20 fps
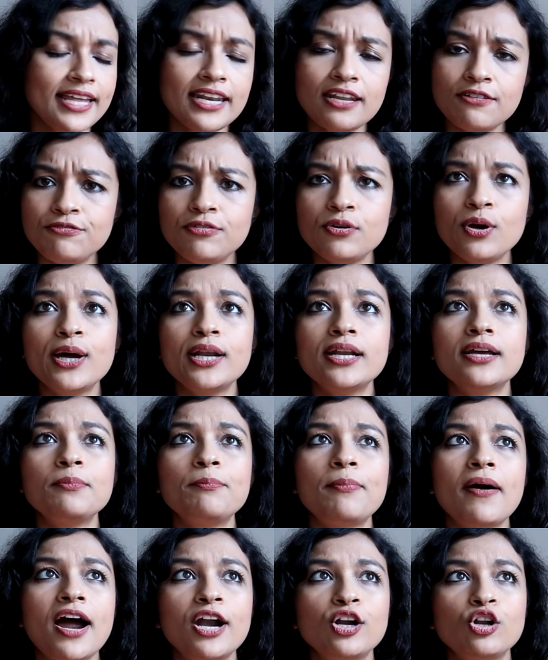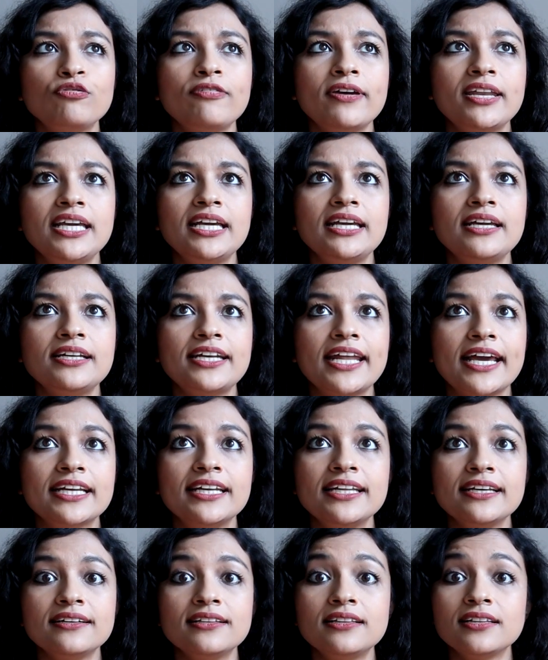Then if you are a part of any
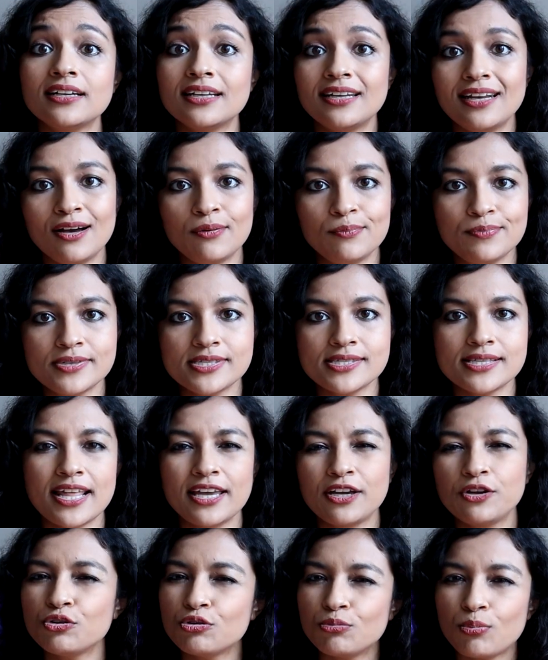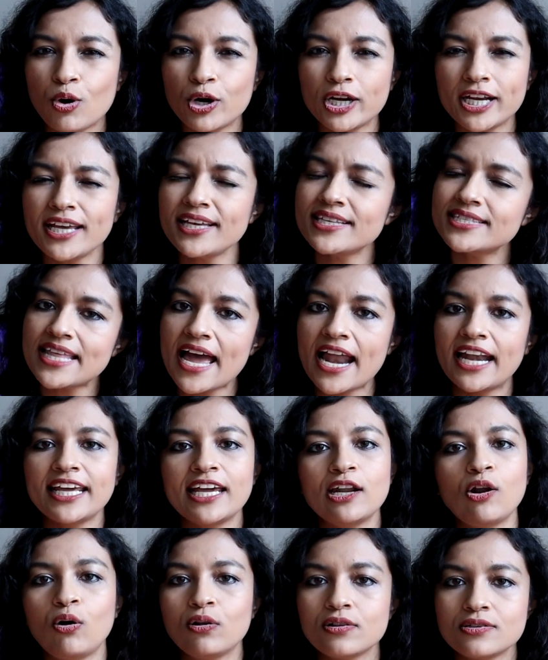technical clubs like robotics, that
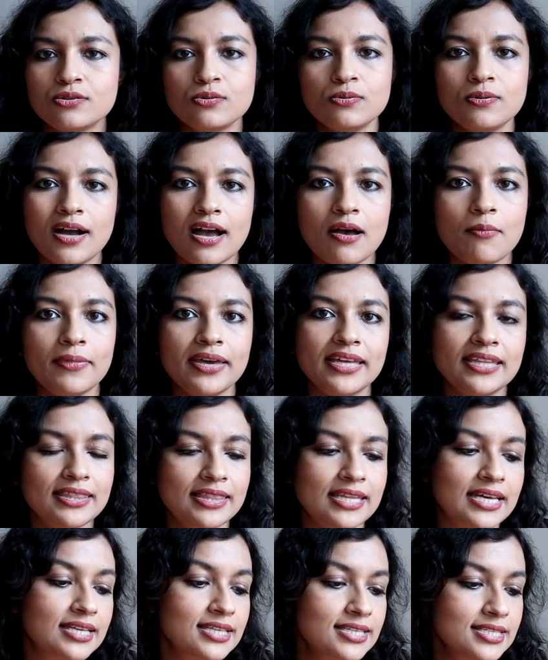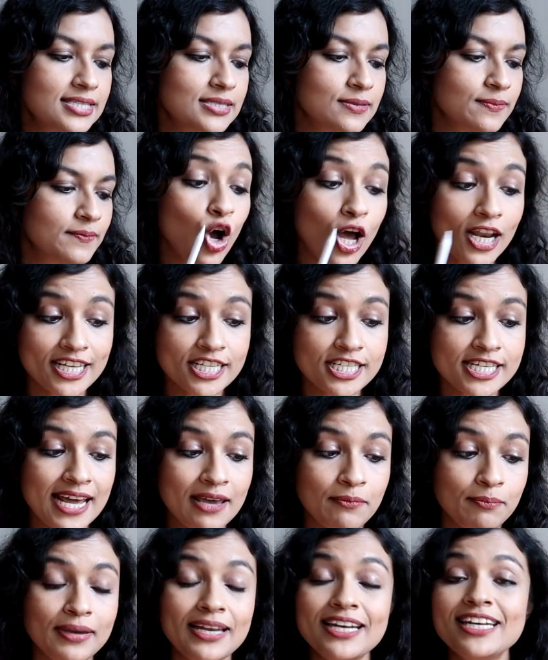can also come in this. College
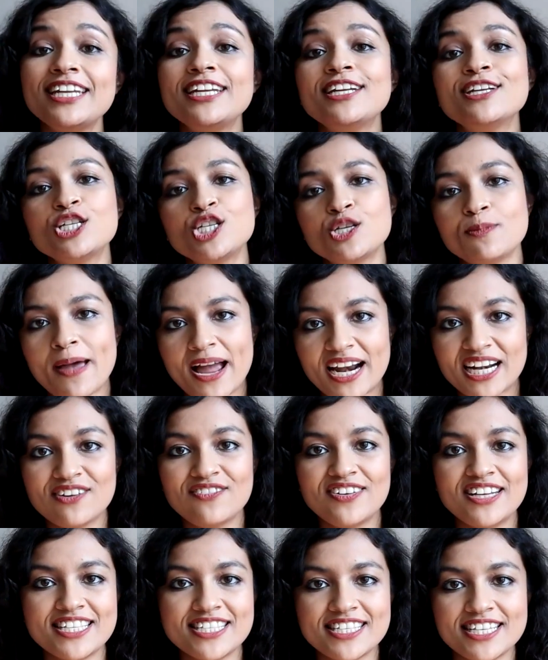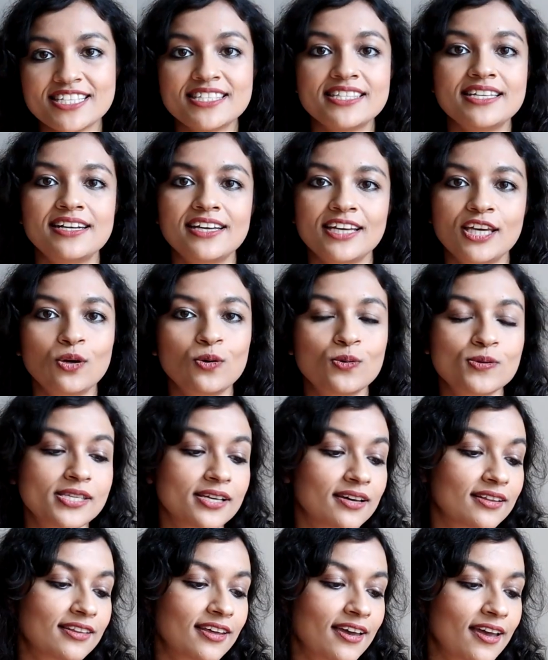time pe leadership activities kis tarah ke ho
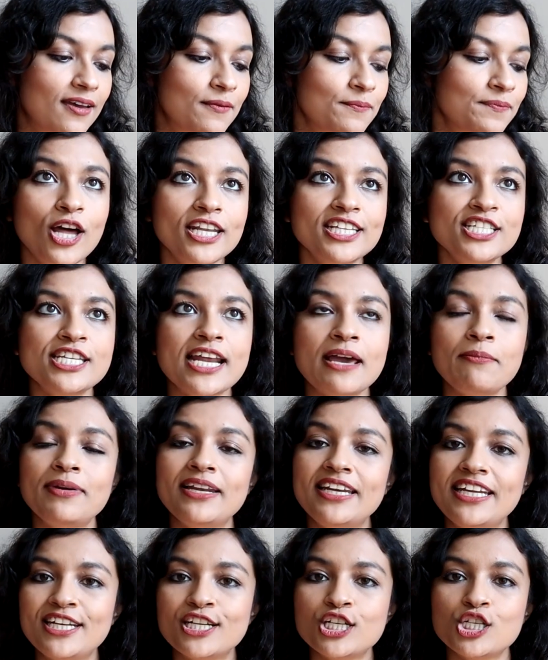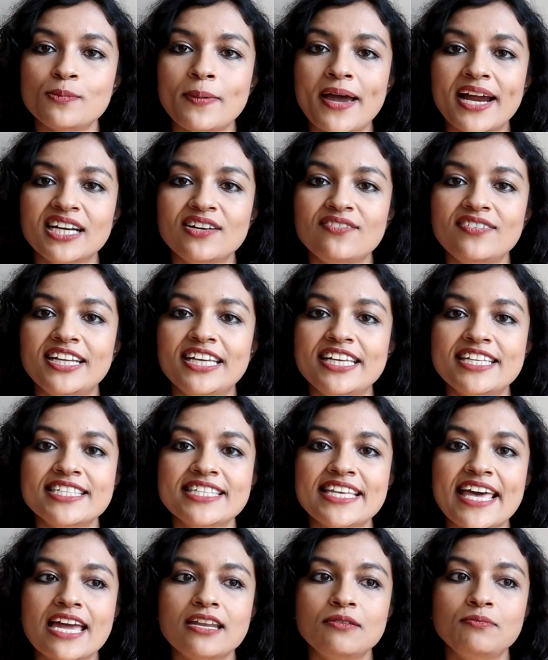sakte hain? College time pe leadership activities
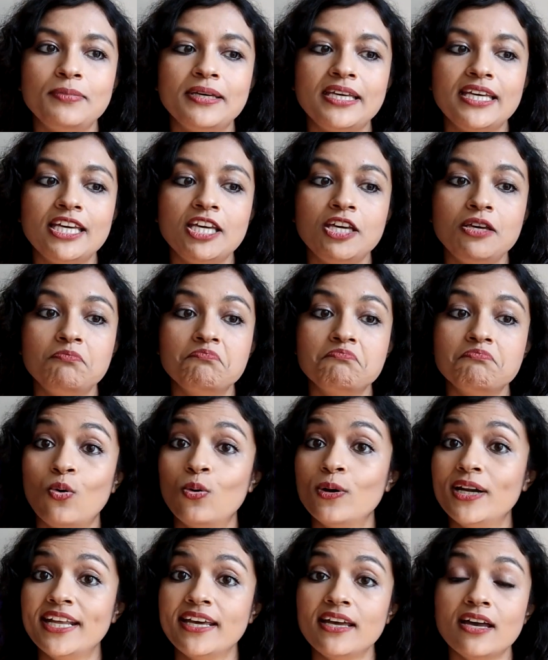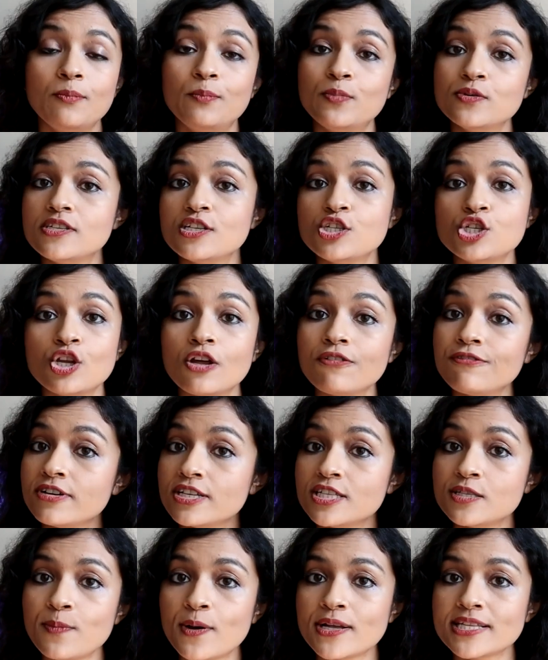can be holding a position of
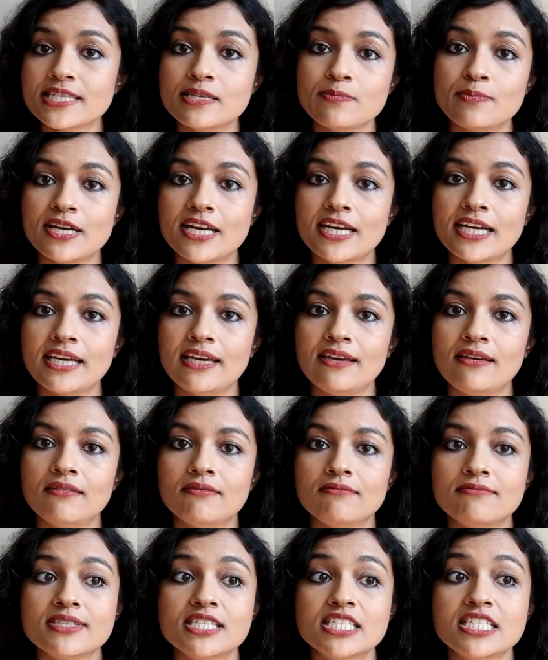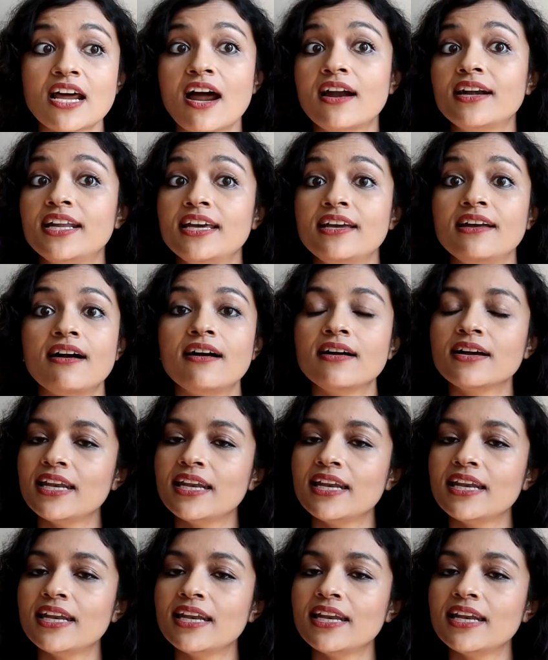responsibility, starting a